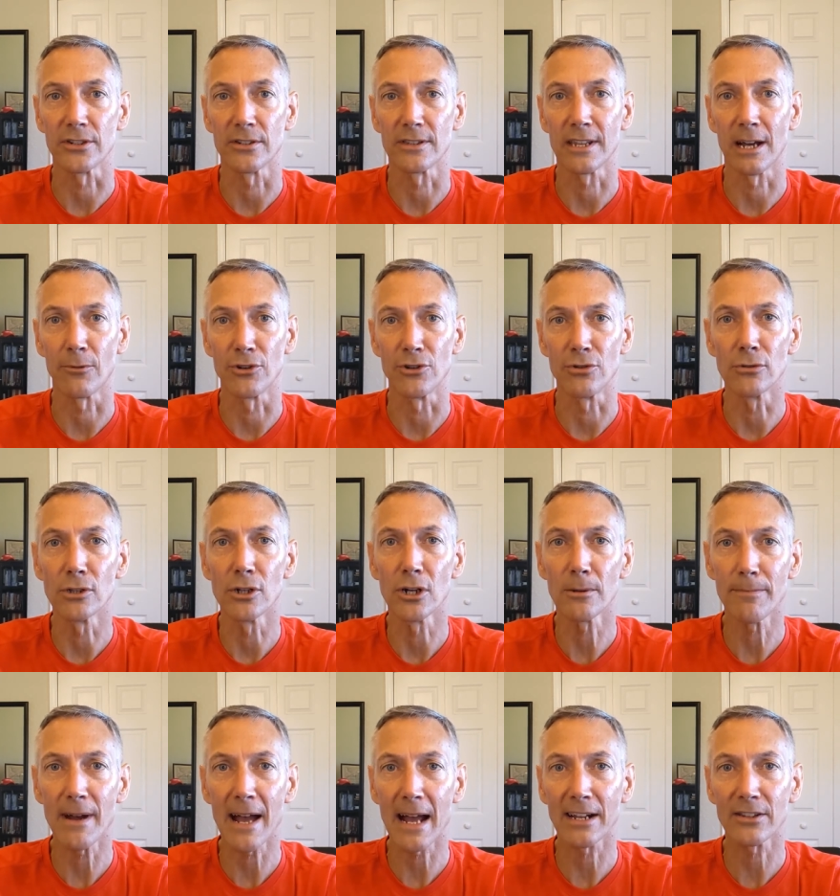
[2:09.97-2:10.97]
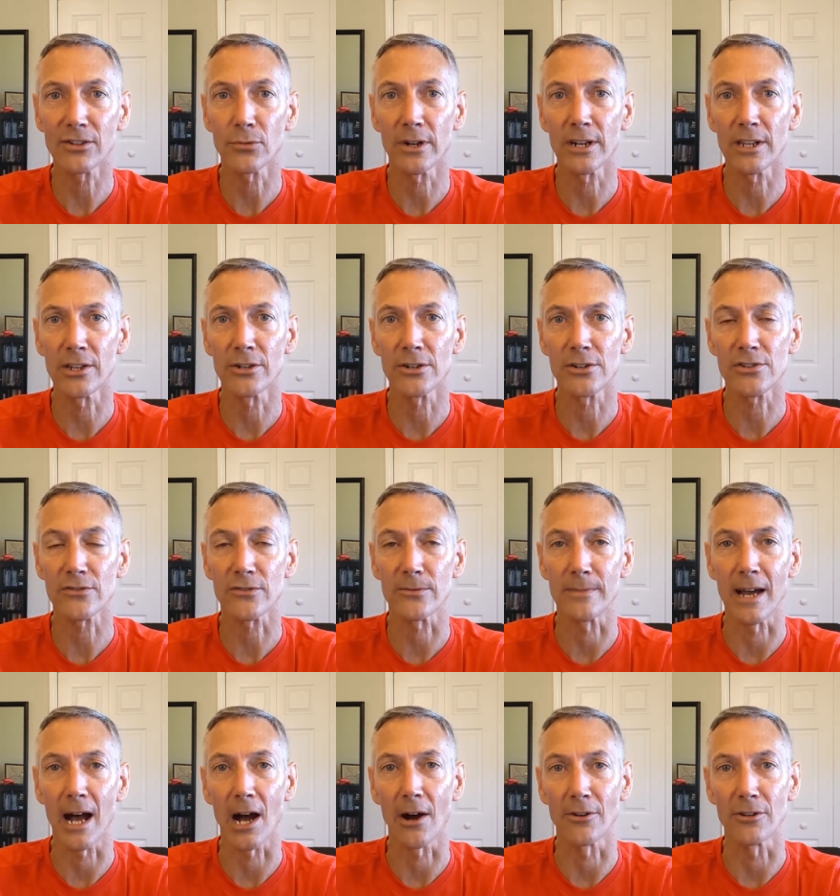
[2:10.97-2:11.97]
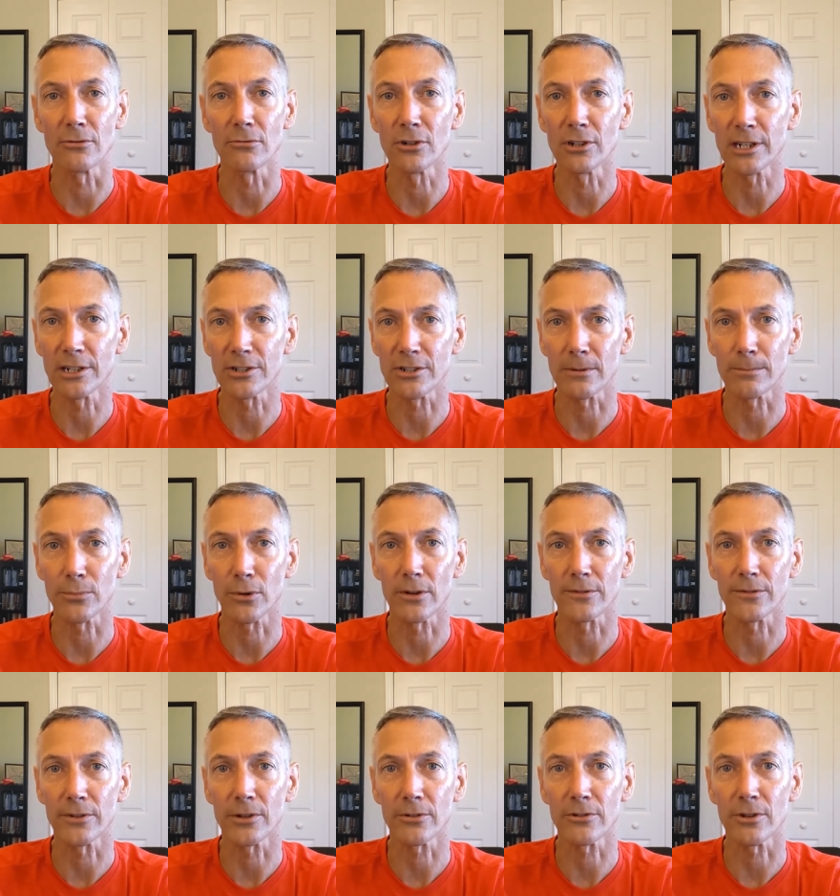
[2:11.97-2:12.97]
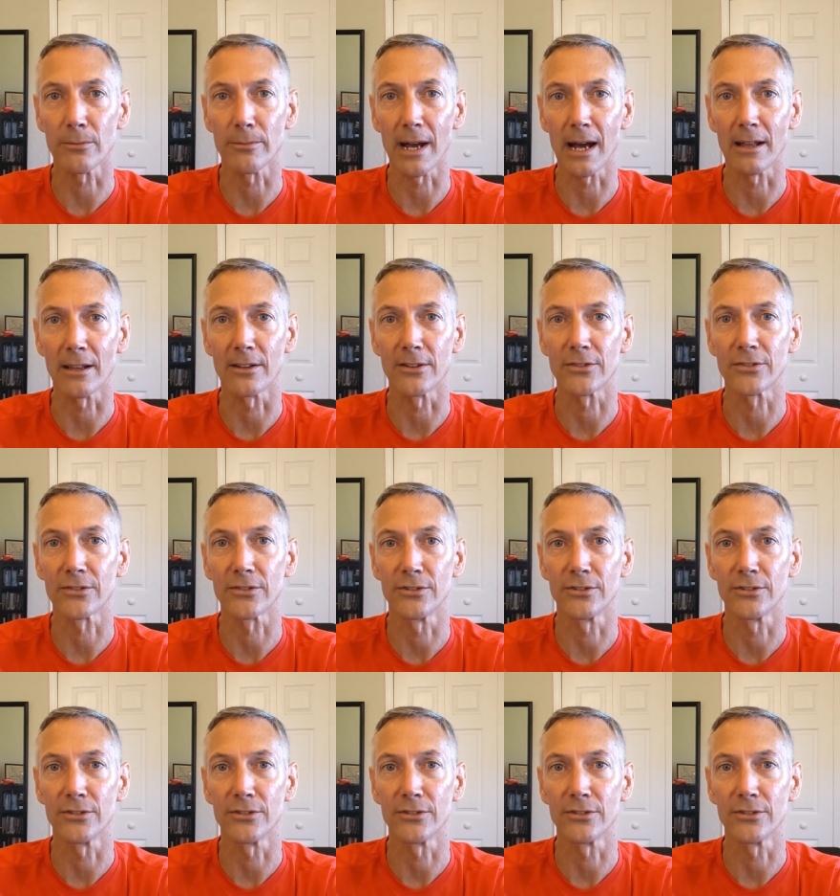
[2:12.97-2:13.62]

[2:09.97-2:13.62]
That when you look back 20 years from now and you look at your portfolio balance,